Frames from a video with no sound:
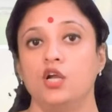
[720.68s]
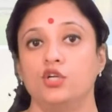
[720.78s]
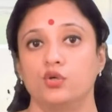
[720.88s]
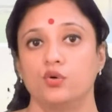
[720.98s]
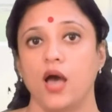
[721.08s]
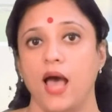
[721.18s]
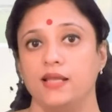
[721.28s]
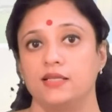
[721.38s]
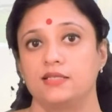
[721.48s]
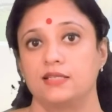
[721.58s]
to
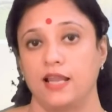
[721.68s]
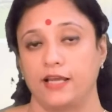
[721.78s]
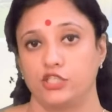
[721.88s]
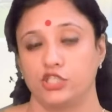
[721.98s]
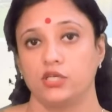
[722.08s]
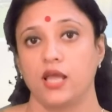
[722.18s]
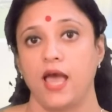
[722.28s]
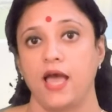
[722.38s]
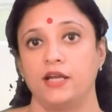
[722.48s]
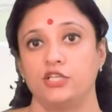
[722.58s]
and selection
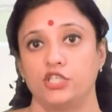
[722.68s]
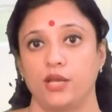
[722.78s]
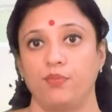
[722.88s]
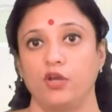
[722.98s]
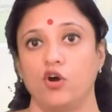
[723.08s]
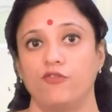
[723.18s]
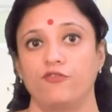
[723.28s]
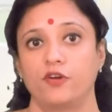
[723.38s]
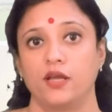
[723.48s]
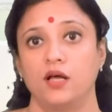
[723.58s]
and shaping of
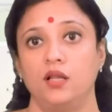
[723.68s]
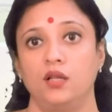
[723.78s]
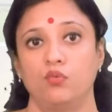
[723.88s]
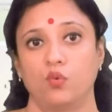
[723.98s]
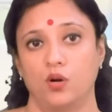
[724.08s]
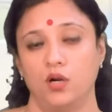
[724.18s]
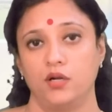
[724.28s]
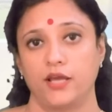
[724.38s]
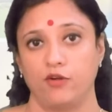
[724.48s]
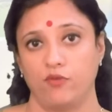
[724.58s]
real
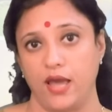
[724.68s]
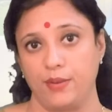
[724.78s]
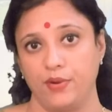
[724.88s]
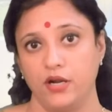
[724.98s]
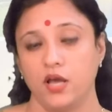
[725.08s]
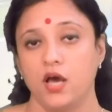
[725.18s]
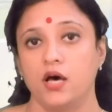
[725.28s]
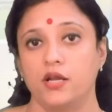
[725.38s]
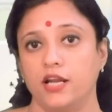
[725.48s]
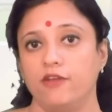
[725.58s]
world environment
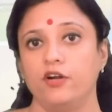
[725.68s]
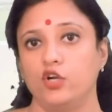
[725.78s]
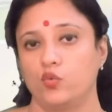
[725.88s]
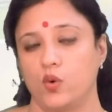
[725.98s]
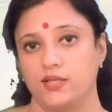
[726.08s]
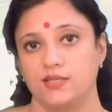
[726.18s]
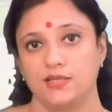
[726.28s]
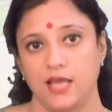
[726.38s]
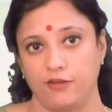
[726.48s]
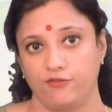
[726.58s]
relevant to one's
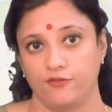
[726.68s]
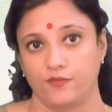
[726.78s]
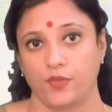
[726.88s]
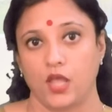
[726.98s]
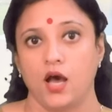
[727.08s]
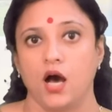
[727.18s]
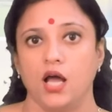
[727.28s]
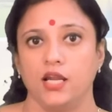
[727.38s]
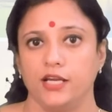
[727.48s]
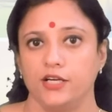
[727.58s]
life.
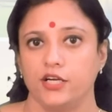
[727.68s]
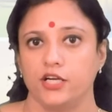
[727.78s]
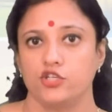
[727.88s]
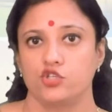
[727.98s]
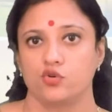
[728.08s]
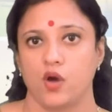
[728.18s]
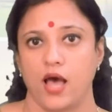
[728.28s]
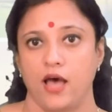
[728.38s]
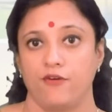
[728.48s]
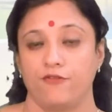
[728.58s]
A leader needs to
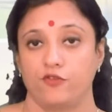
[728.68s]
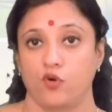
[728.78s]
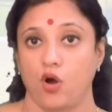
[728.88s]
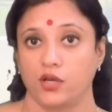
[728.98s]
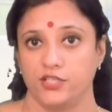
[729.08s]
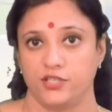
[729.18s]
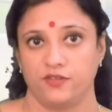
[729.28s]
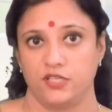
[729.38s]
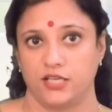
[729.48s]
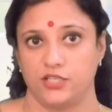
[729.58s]
have cognitive
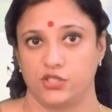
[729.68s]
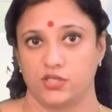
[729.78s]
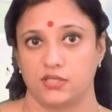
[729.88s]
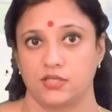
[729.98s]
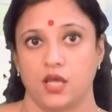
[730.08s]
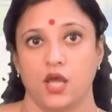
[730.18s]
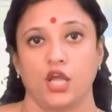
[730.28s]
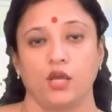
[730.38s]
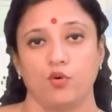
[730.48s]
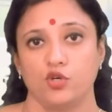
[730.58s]
intelligence,
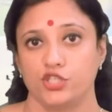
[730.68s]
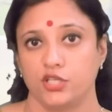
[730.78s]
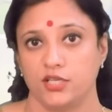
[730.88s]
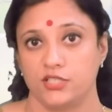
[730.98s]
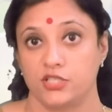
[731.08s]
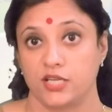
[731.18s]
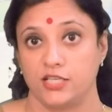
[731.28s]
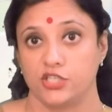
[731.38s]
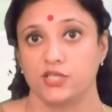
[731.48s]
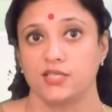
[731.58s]
emotional
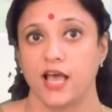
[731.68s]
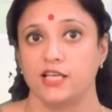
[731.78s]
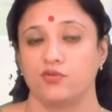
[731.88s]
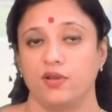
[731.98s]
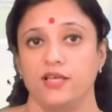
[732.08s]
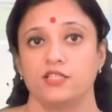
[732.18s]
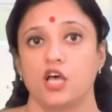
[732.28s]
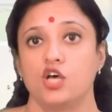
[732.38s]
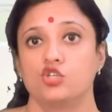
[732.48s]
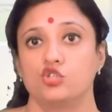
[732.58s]
intelligence as well as
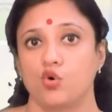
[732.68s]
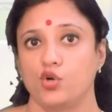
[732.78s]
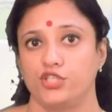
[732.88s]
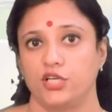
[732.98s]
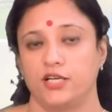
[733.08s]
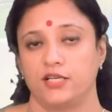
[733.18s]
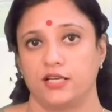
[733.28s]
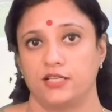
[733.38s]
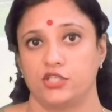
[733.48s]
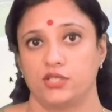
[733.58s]
social
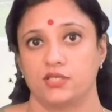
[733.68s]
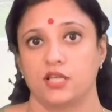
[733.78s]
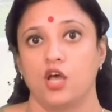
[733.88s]
intelligence.